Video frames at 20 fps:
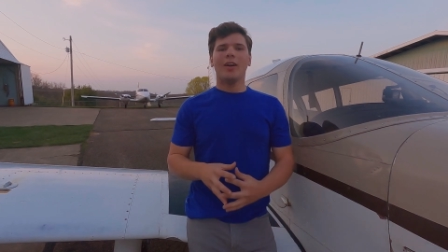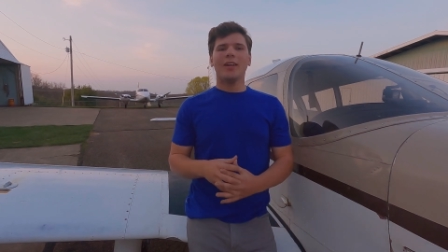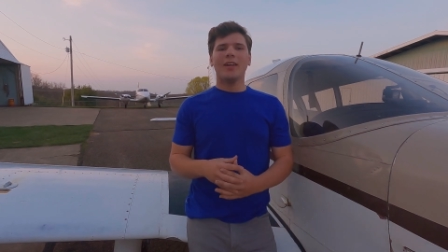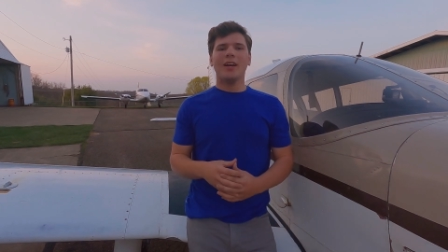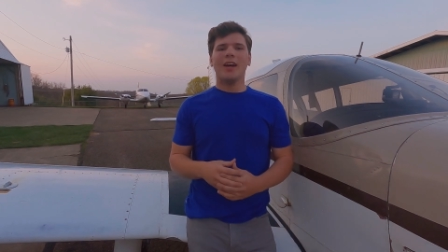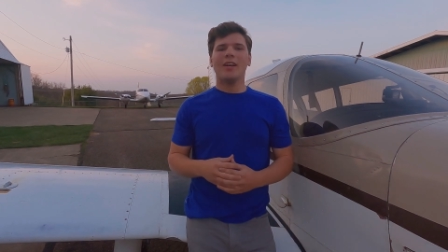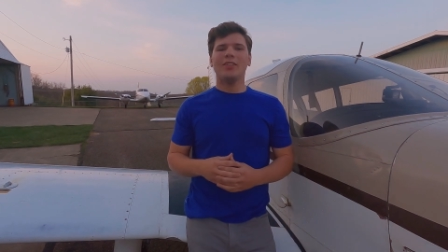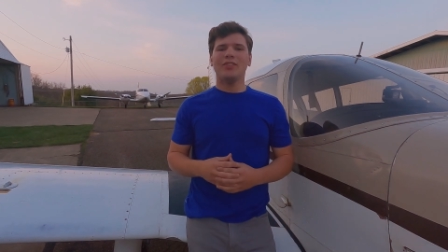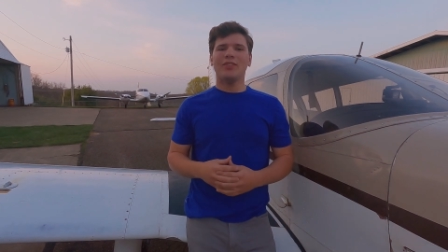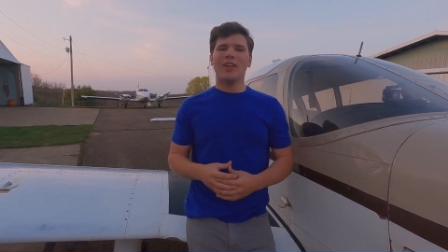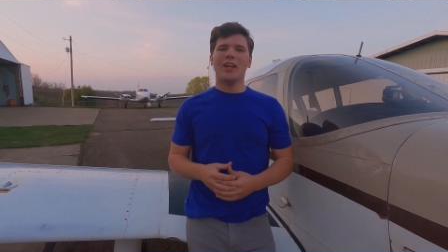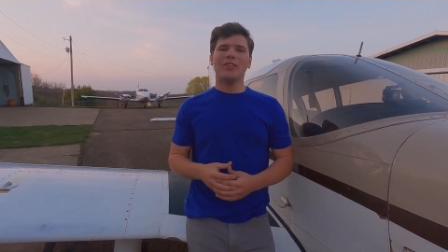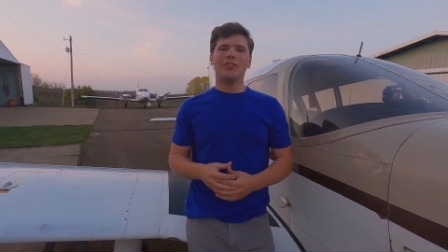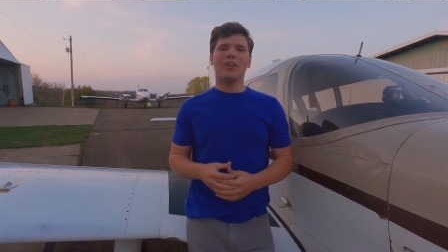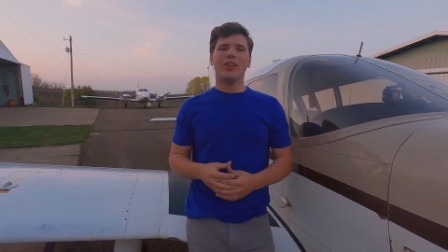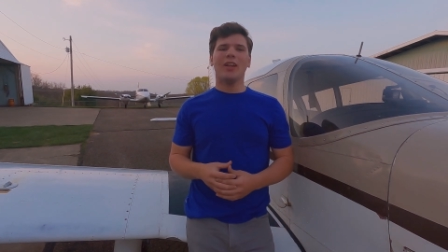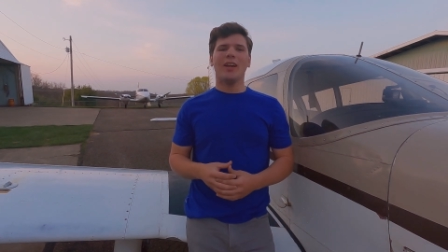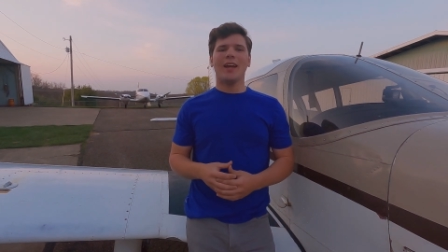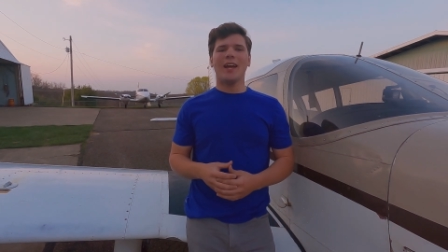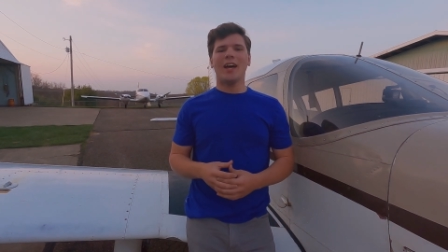Alright guys,
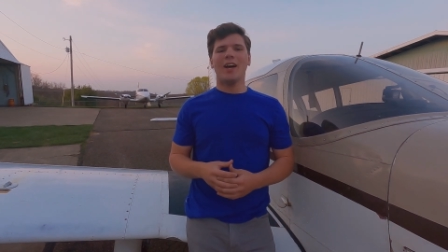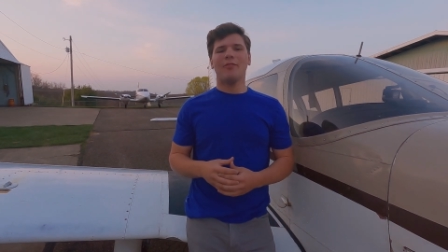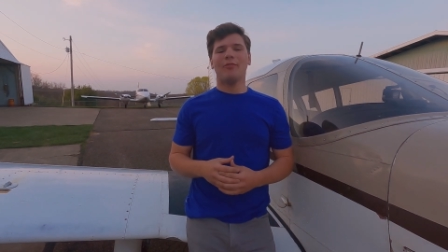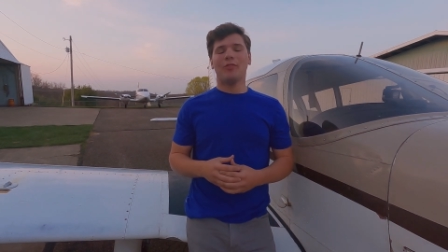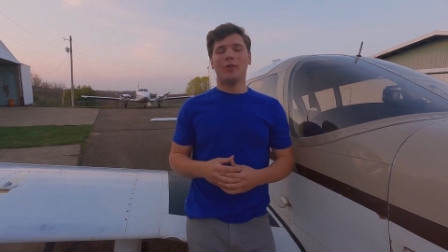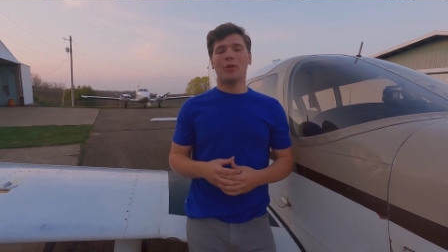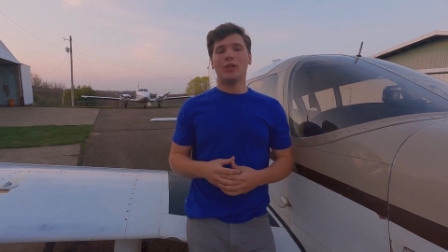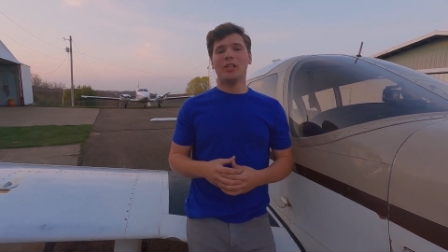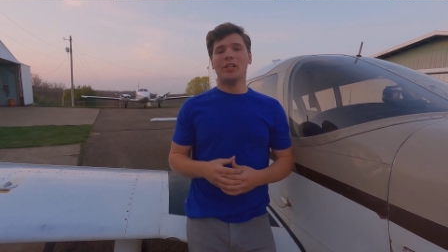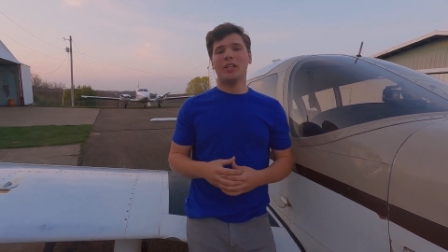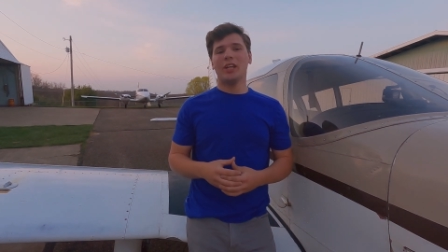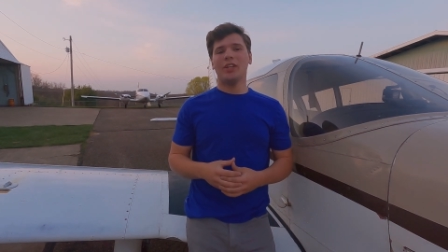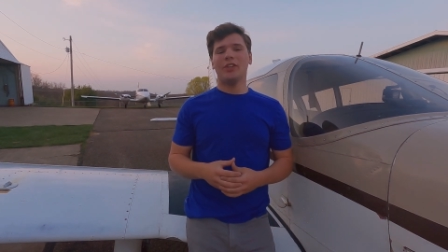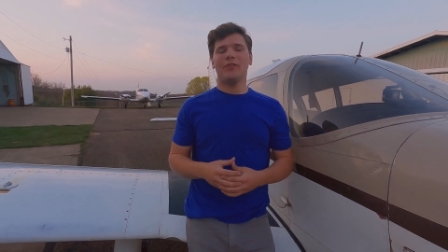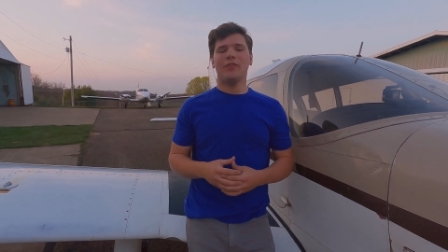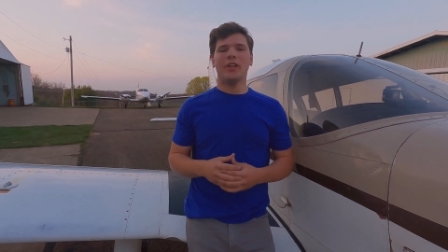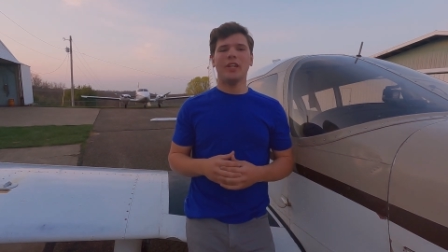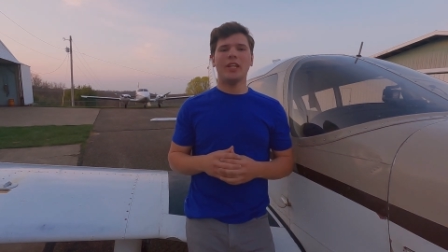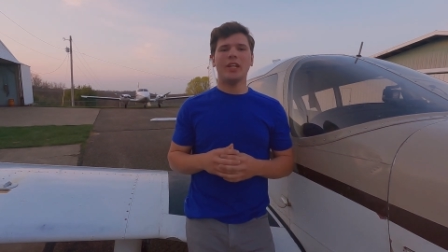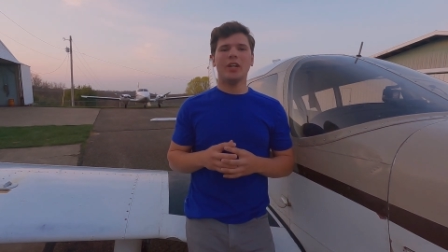that's all I have for
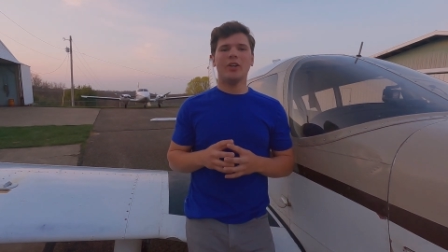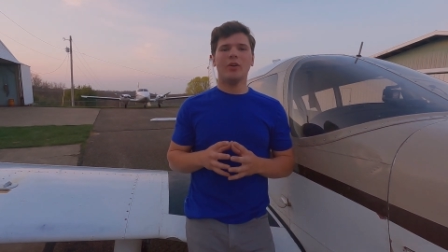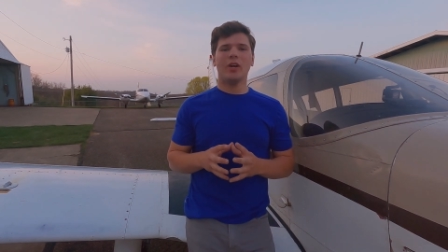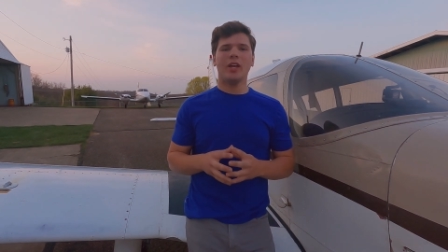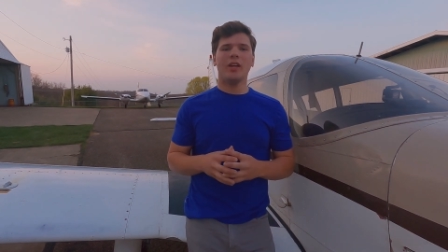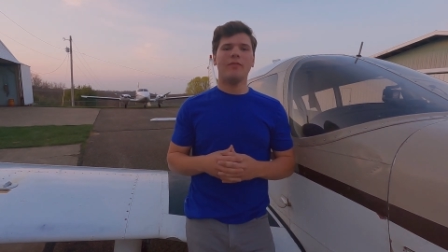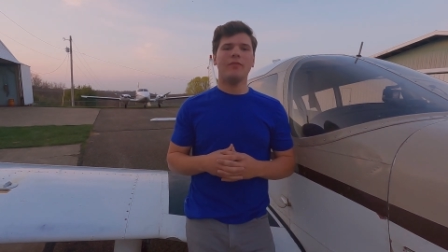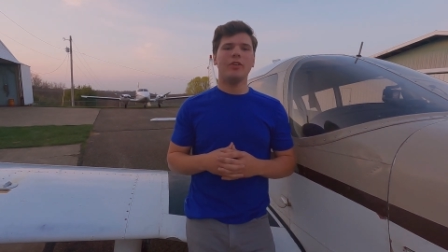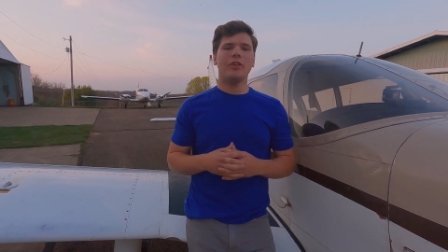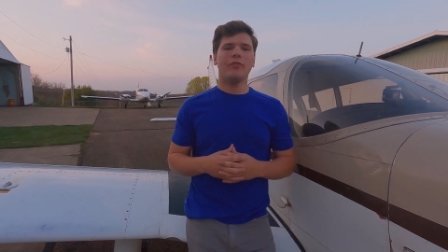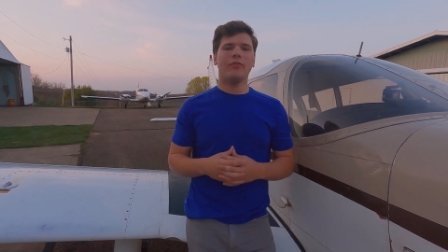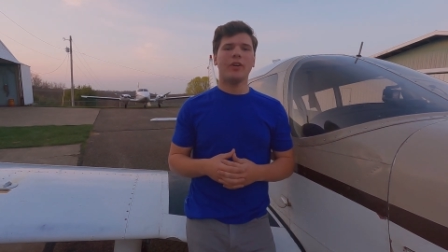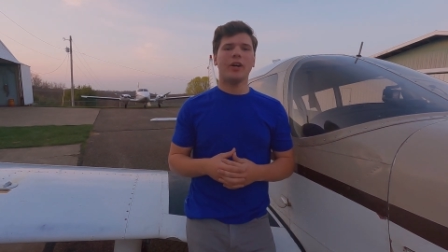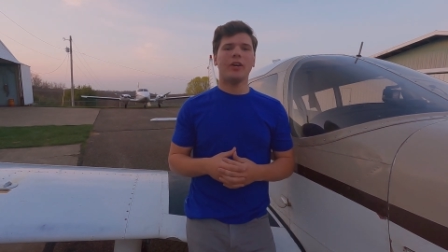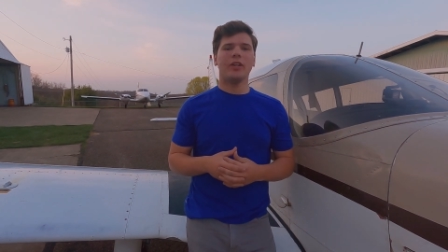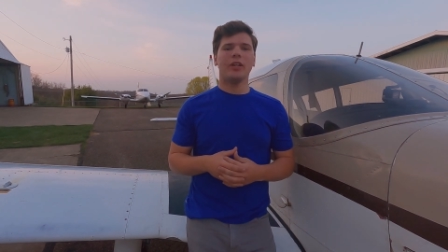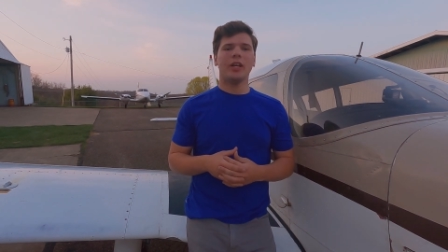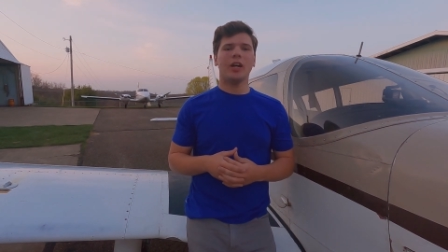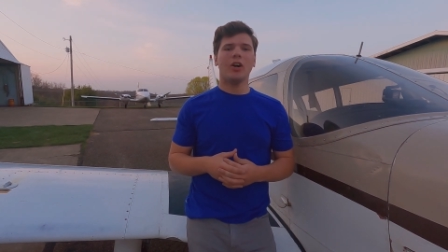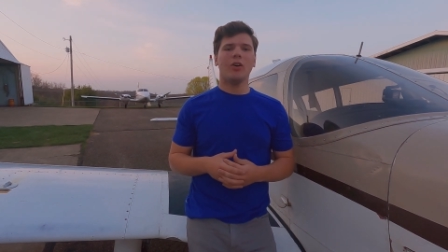today's video. If you
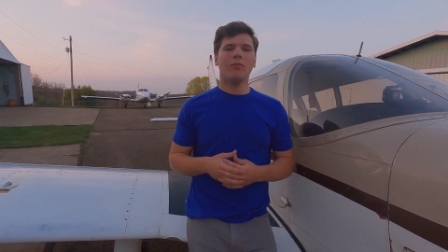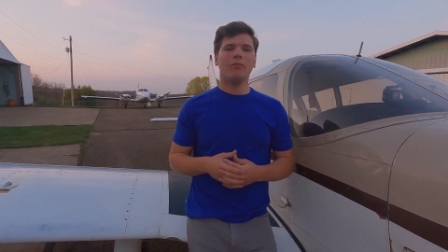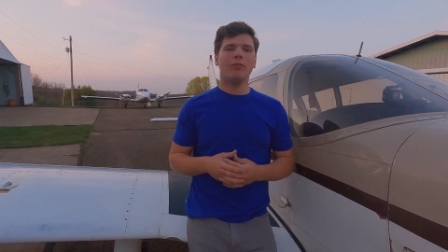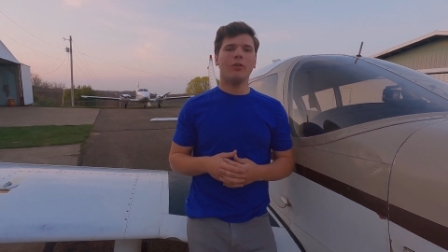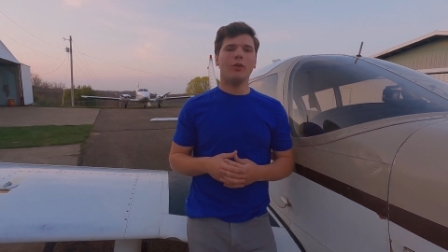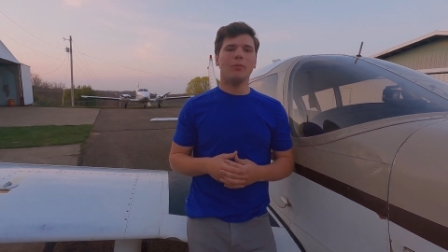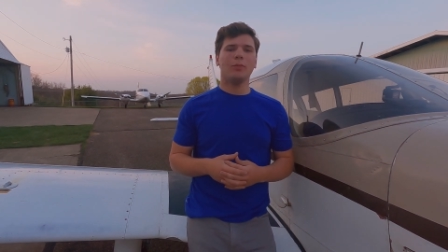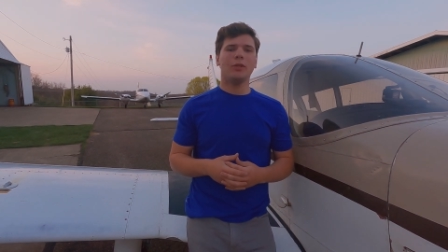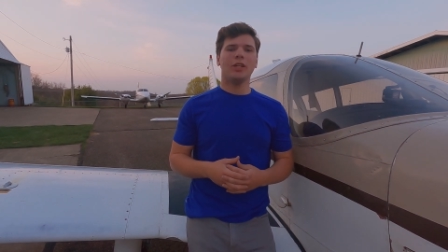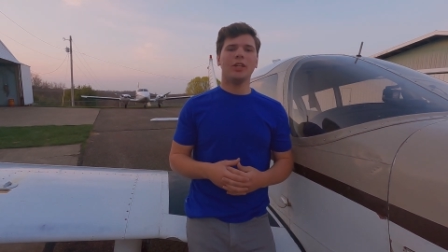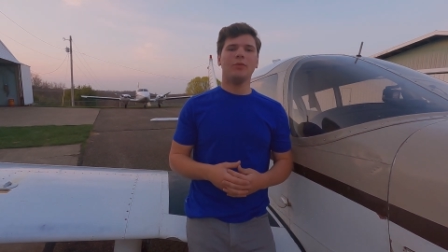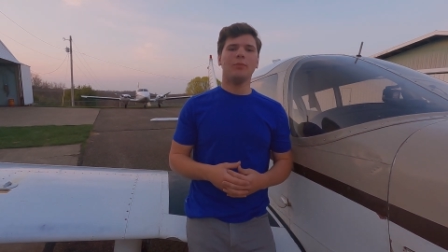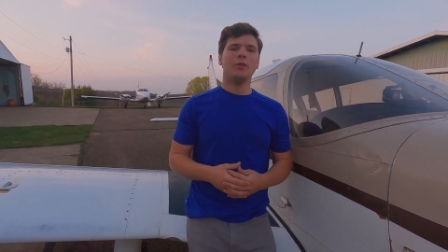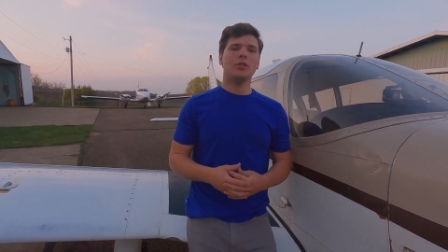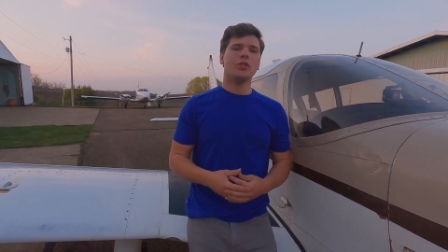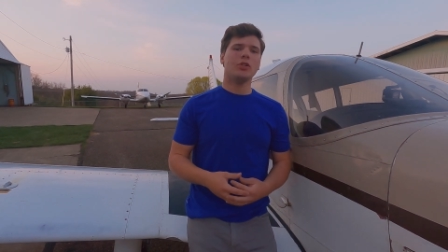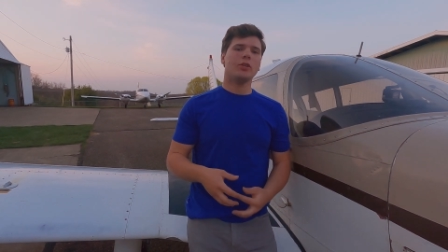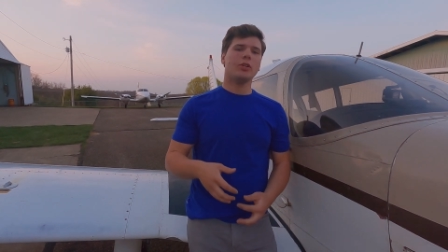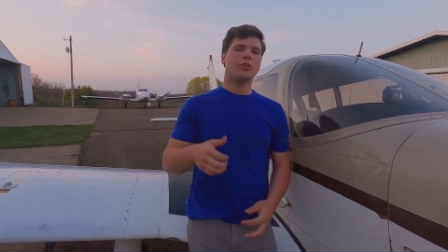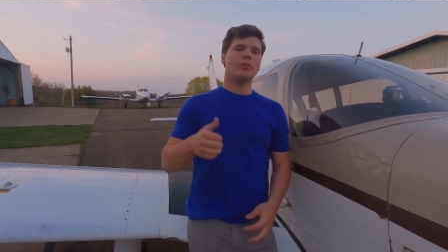found it helpful, please
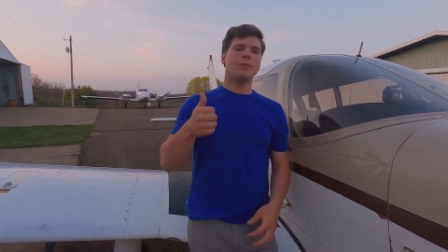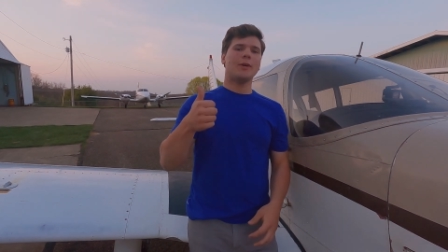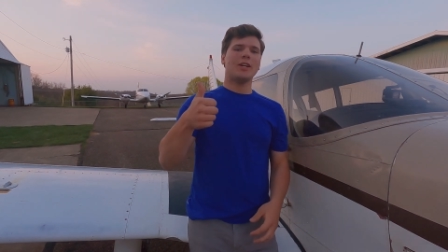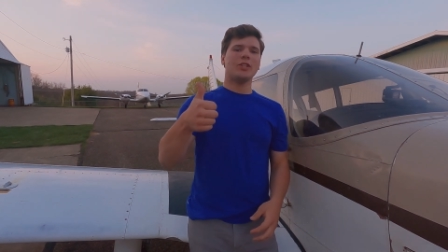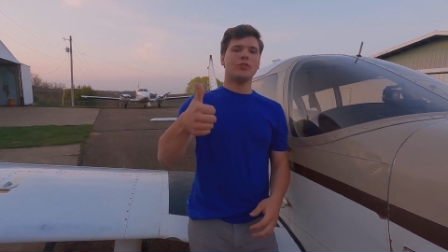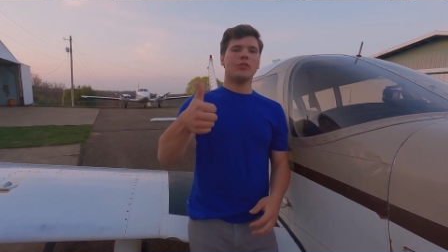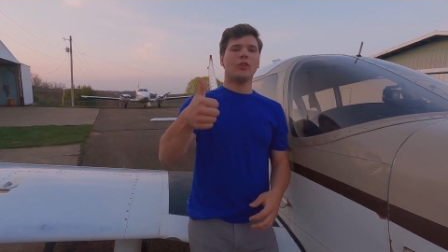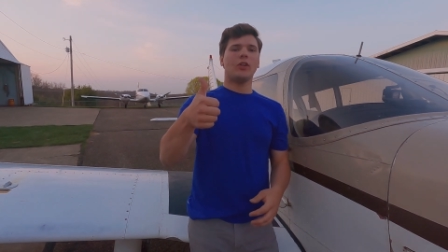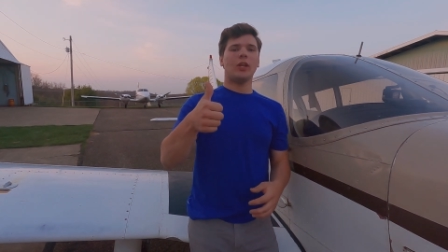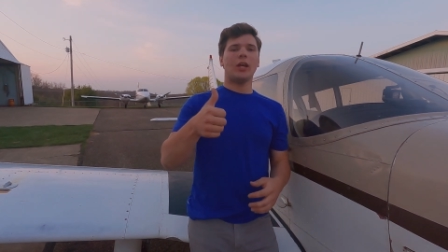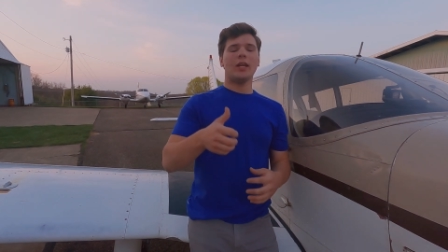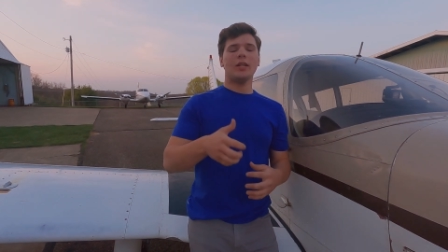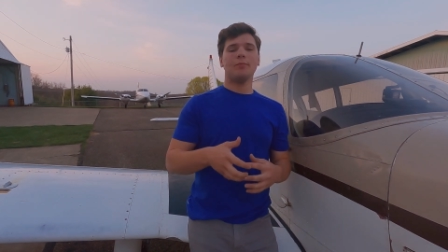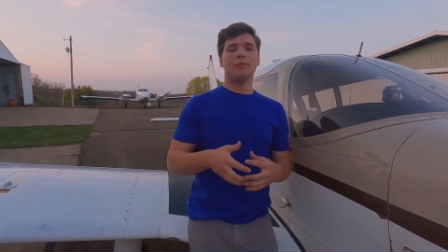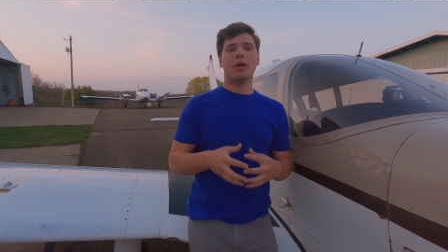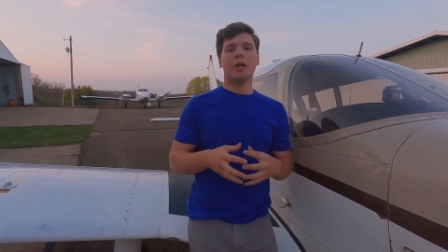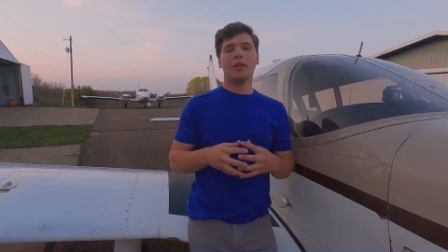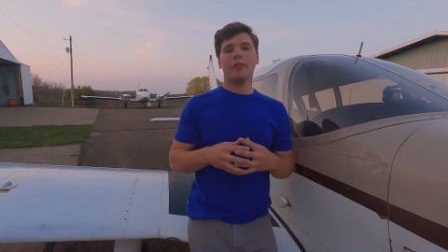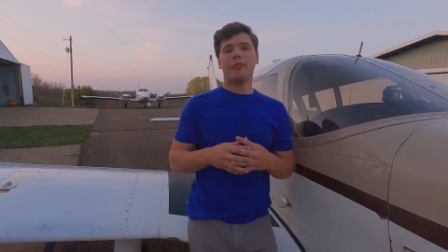be sure to smash the like